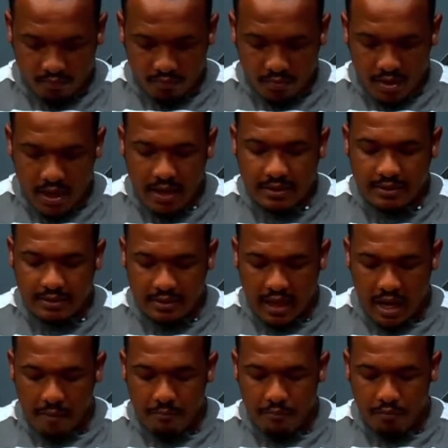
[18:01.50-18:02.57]
As
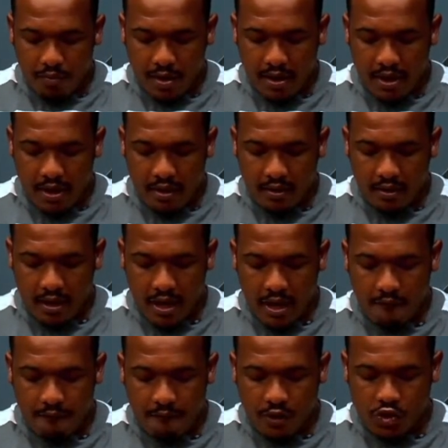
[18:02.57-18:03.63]
I'm reading
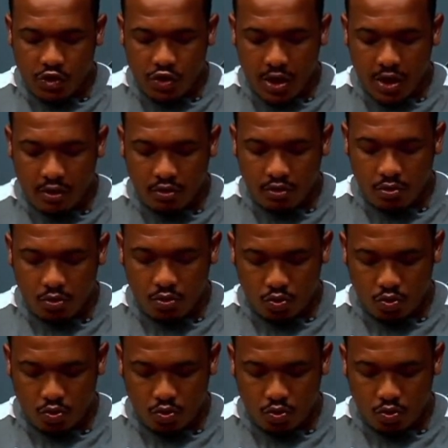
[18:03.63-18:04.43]
Ephesians